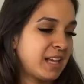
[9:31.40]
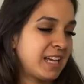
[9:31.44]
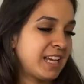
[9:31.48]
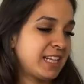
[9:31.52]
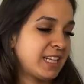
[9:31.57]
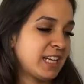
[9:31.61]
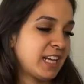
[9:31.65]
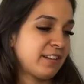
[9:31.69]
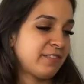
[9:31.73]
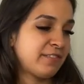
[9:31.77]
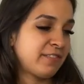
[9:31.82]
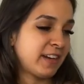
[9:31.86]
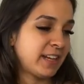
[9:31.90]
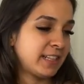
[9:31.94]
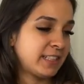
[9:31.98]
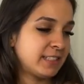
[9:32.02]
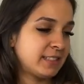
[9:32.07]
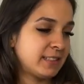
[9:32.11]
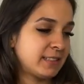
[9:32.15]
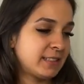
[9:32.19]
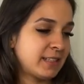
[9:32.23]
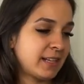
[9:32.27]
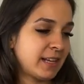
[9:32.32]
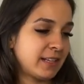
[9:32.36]
And I find
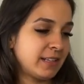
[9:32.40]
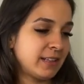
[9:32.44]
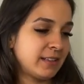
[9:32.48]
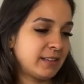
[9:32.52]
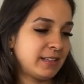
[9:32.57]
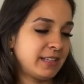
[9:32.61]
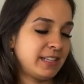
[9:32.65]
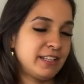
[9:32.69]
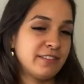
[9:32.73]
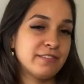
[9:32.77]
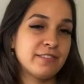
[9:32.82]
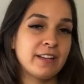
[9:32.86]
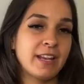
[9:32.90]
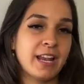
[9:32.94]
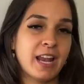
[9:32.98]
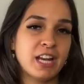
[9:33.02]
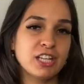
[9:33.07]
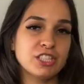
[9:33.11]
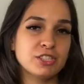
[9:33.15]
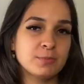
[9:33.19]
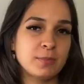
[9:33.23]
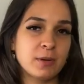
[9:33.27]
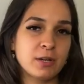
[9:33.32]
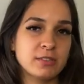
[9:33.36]
it that even
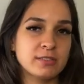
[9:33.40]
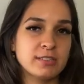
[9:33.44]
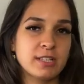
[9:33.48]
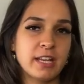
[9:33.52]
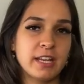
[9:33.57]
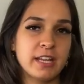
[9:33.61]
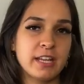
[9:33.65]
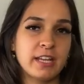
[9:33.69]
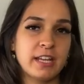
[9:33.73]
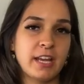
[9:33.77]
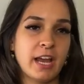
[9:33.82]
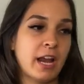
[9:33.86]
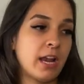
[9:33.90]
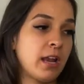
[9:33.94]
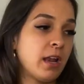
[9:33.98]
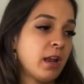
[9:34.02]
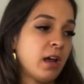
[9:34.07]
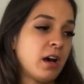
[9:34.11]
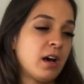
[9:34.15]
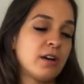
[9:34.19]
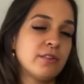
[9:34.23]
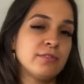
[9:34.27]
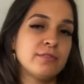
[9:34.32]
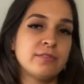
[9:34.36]
Lashbox LA, I
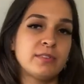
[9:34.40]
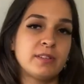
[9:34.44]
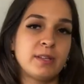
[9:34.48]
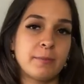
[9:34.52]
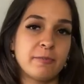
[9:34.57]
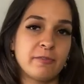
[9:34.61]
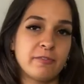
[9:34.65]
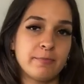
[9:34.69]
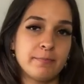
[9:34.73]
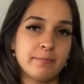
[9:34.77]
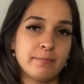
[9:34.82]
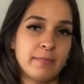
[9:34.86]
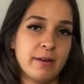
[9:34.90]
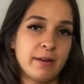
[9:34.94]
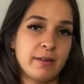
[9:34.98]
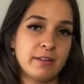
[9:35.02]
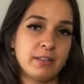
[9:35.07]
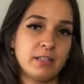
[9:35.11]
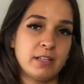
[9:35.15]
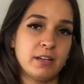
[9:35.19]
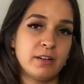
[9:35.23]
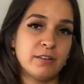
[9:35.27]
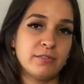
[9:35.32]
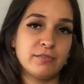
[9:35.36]
love
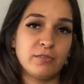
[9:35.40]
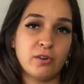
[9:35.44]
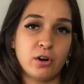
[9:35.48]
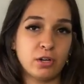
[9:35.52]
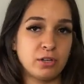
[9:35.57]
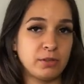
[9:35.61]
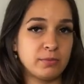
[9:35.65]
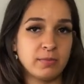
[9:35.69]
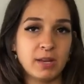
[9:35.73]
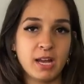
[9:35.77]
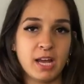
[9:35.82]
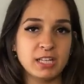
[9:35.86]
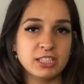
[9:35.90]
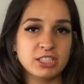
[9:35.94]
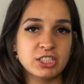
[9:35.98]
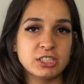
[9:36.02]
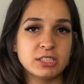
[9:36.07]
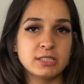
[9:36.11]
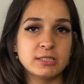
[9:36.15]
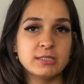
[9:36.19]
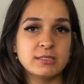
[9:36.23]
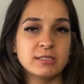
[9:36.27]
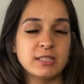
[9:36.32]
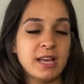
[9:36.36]
the volume
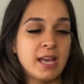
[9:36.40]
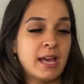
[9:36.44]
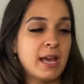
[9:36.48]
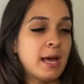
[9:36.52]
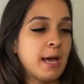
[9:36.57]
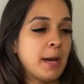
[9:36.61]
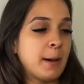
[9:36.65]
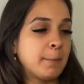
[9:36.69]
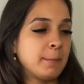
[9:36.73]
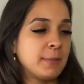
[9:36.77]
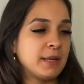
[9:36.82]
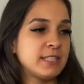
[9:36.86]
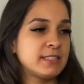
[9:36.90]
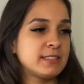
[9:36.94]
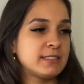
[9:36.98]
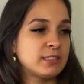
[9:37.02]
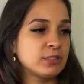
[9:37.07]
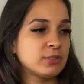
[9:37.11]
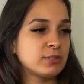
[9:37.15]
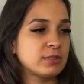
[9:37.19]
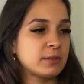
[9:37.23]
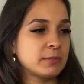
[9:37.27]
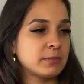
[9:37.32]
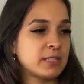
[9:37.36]
lashes, but it's
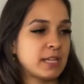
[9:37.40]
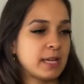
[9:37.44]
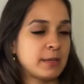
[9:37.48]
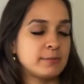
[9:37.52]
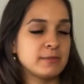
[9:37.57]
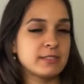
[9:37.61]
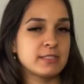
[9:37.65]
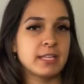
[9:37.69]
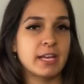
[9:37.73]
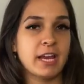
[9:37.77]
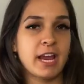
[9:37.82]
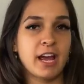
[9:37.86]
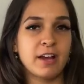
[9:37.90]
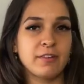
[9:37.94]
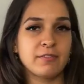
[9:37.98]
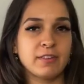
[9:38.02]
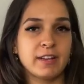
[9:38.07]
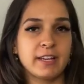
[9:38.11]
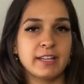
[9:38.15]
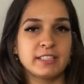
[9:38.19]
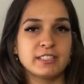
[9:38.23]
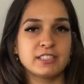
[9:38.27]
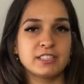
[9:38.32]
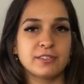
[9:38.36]
still sometimes they have
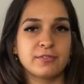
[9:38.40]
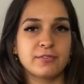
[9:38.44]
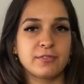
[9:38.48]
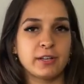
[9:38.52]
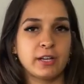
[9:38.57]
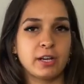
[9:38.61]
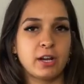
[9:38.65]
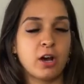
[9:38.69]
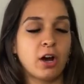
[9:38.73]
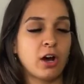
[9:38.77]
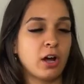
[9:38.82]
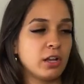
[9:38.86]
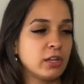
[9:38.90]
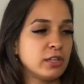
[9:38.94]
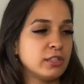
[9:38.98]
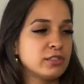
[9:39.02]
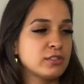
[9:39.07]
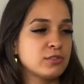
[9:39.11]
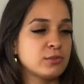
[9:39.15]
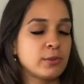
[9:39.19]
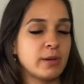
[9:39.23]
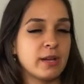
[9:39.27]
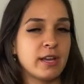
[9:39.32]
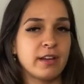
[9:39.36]
like different
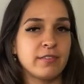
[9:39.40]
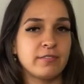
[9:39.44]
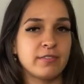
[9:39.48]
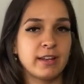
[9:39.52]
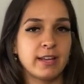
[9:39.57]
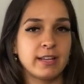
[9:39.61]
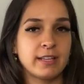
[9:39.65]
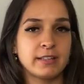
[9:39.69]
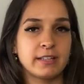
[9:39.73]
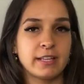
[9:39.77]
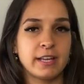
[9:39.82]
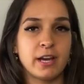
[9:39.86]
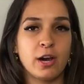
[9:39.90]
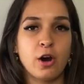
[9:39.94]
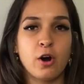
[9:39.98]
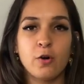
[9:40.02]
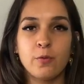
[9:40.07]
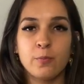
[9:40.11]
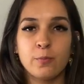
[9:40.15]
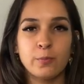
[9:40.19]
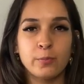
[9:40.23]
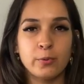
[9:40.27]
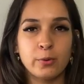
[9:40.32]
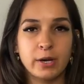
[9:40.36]
colors. So I have like the
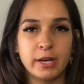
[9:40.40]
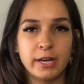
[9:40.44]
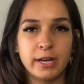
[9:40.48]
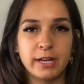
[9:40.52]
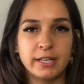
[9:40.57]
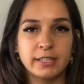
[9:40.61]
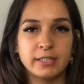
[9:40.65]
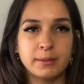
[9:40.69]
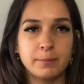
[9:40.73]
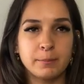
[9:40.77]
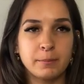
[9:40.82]
ombre, the